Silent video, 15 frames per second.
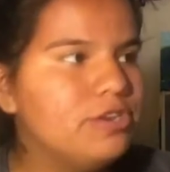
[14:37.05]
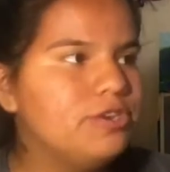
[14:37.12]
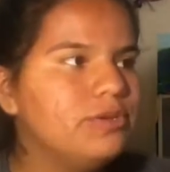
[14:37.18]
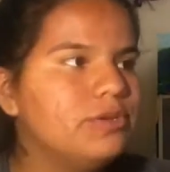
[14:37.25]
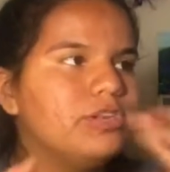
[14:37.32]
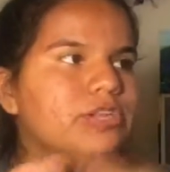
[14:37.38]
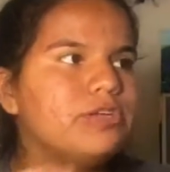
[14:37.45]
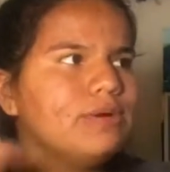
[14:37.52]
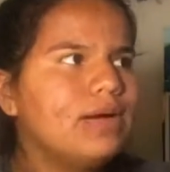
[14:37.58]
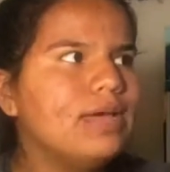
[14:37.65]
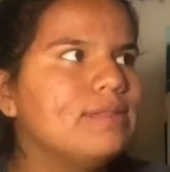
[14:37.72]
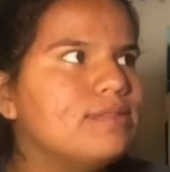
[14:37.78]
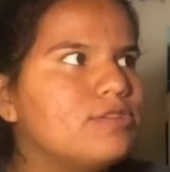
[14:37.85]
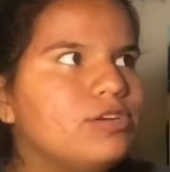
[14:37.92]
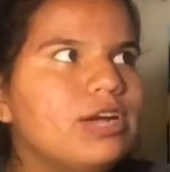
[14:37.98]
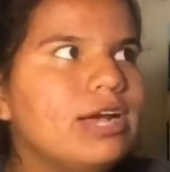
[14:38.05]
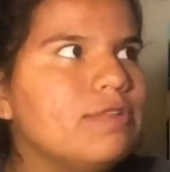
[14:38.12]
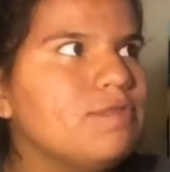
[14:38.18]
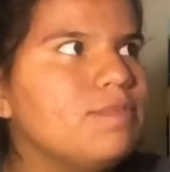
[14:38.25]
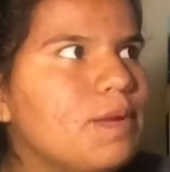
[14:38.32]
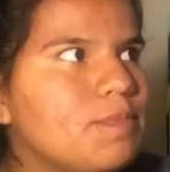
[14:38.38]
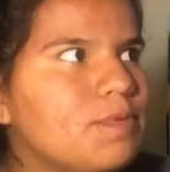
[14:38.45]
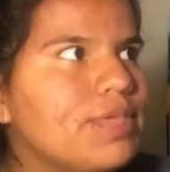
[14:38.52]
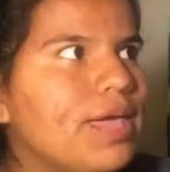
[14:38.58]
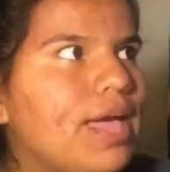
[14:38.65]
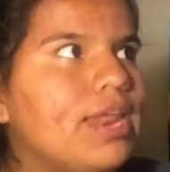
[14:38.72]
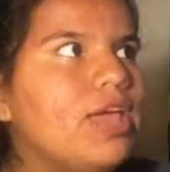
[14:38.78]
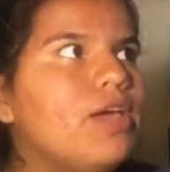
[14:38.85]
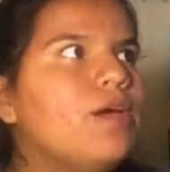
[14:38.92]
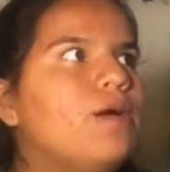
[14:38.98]
Do you guys remember
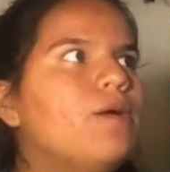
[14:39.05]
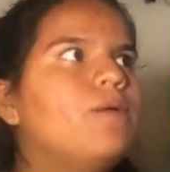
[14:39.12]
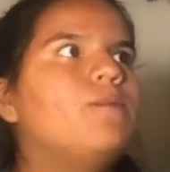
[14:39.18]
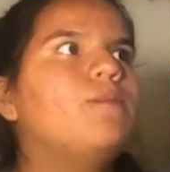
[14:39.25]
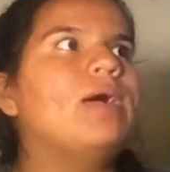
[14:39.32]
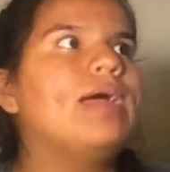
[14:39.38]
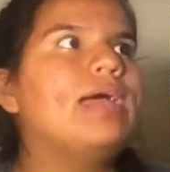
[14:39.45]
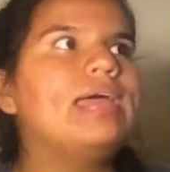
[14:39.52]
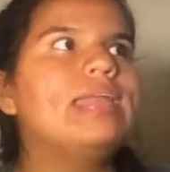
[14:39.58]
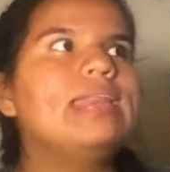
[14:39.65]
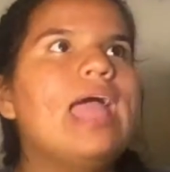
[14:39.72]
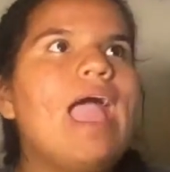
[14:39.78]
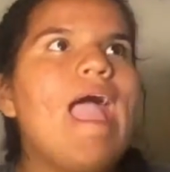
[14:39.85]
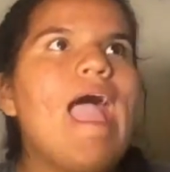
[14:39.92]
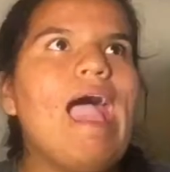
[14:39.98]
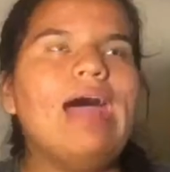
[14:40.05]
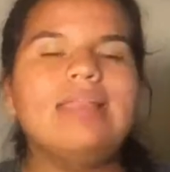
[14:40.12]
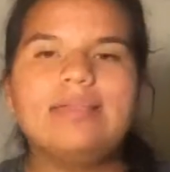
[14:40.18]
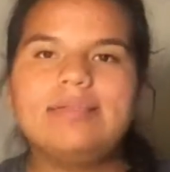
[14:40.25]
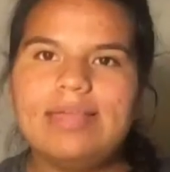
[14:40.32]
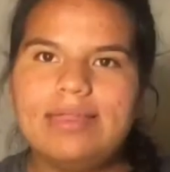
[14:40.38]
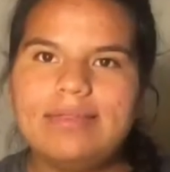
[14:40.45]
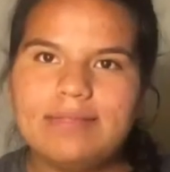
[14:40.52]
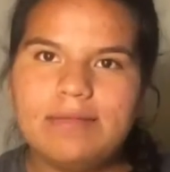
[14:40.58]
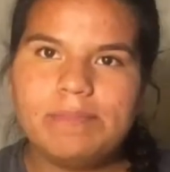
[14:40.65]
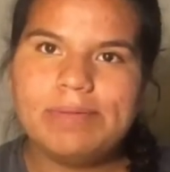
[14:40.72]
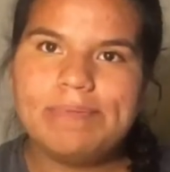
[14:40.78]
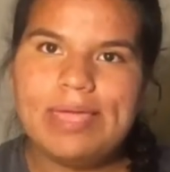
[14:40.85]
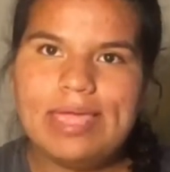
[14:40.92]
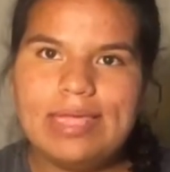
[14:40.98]
that? when Alex had
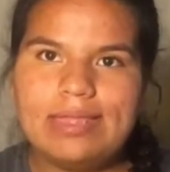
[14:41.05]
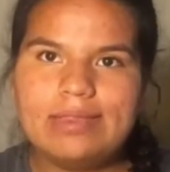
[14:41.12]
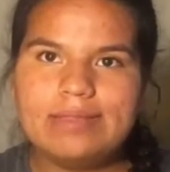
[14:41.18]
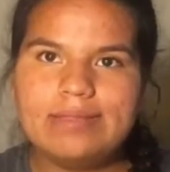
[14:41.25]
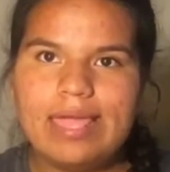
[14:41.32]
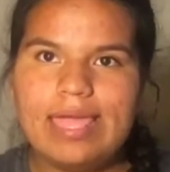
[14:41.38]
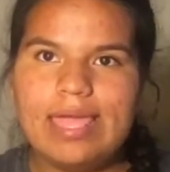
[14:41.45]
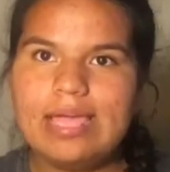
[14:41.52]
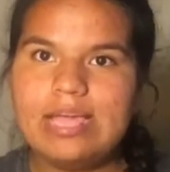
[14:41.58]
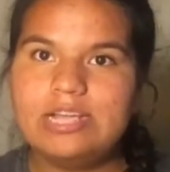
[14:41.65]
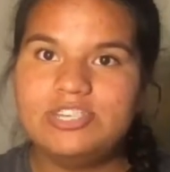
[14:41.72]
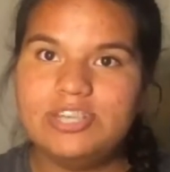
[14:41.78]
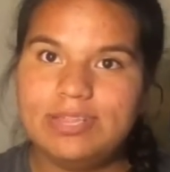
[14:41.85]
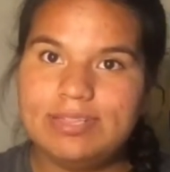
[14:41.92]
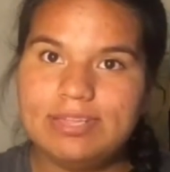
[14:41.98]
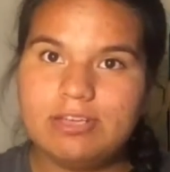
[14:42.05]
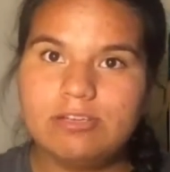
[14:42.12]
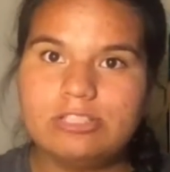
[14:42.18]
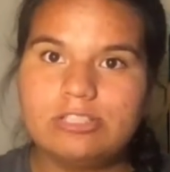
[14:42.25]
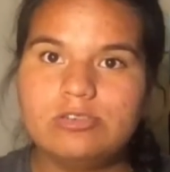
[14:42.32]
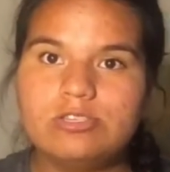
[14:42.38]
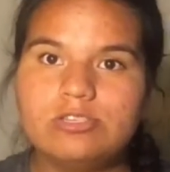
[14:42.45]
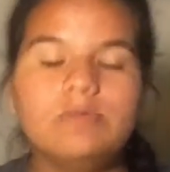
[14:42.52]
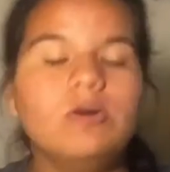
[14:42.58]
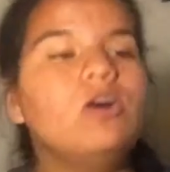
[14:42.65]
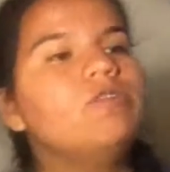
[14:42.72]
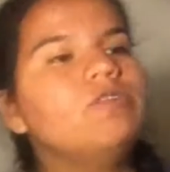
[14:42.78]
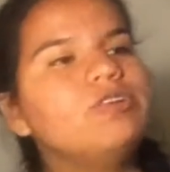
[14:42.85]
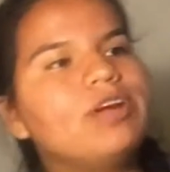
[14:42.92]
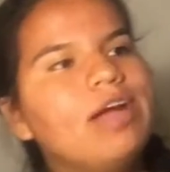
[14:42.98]
stomach pains and Jessica told him,
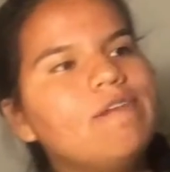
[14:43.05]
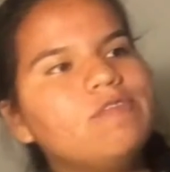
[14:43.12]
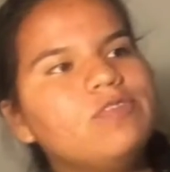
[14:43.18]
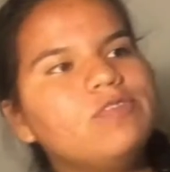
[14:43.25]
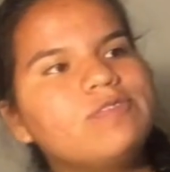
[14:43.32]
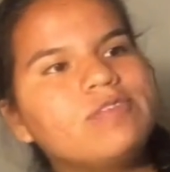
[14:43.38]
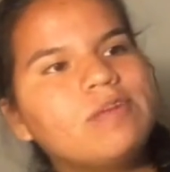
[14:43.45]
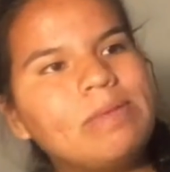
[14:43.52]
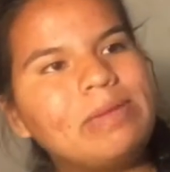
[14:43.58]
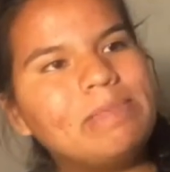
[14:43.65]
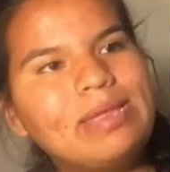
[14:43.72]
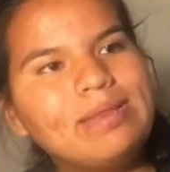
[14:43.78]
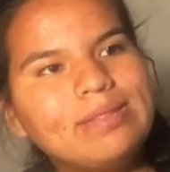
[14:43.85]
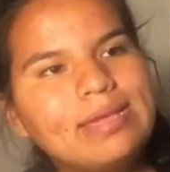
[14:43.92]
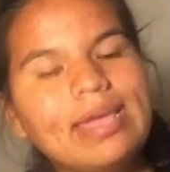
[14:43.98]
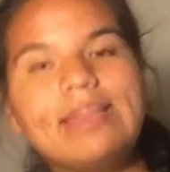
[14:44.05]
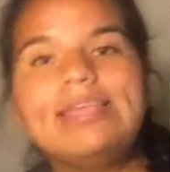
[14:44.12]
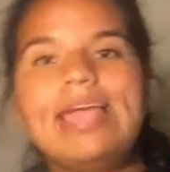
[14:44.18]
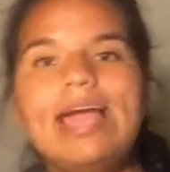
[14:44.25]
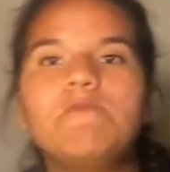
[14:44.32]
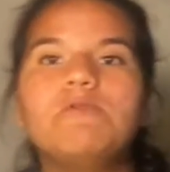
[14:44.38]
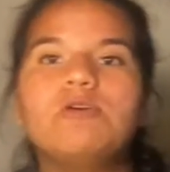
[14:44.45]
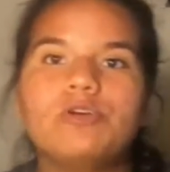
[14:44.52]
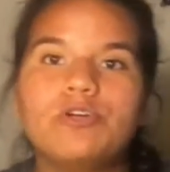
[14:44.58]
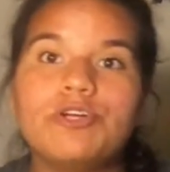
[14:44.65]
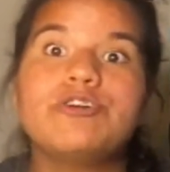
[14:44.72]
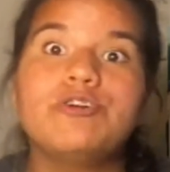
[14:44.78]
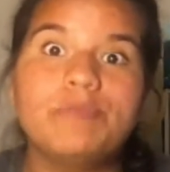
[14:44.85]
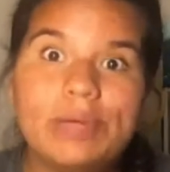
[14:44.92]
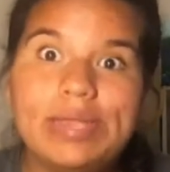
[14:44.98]
oh, you're having your stomach pains again. Yeah, well, Kurt
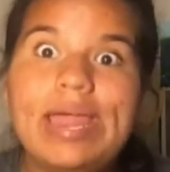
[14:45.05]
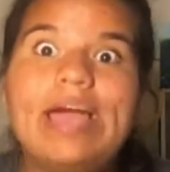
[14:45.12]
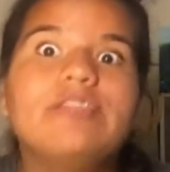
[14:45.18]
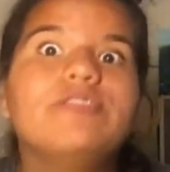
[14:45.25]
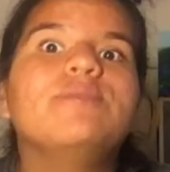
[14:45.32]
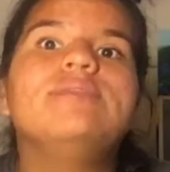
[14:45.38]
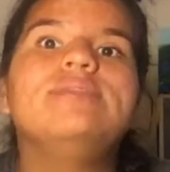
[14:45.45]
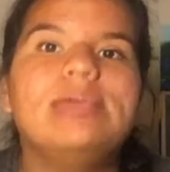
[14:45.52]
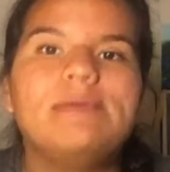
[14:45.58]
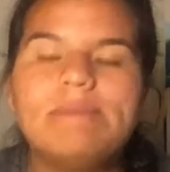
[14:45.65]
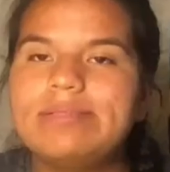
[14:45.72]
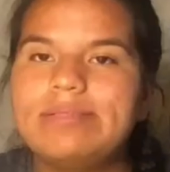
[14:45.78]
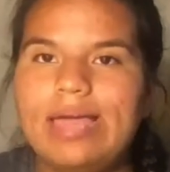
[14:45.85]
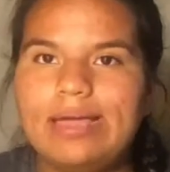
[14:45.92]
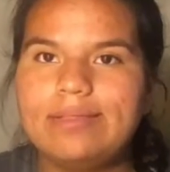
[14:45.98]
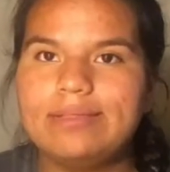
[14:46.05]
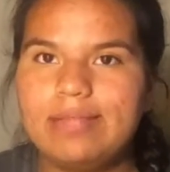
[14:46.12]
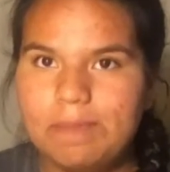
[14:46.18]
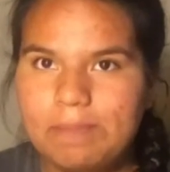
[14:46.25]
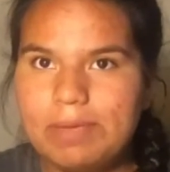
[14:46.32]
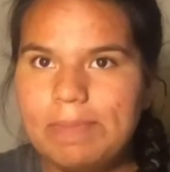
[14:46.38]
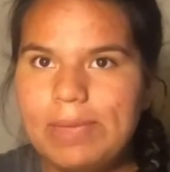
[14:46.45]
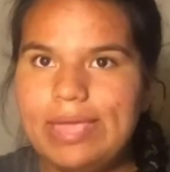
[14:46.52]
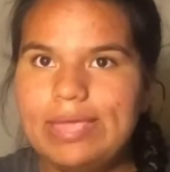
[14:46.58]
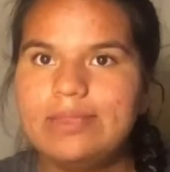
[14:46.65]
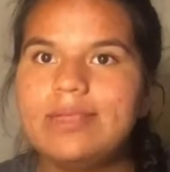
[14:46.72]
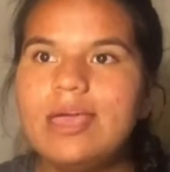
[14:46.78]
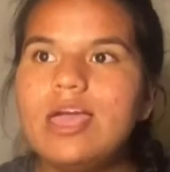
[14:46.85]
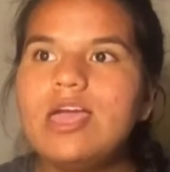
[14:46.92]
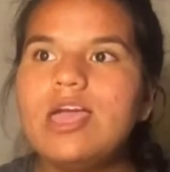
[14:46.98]
Cobain had those same exact stomach
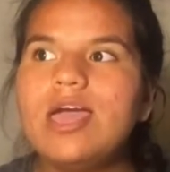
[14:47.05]
pains.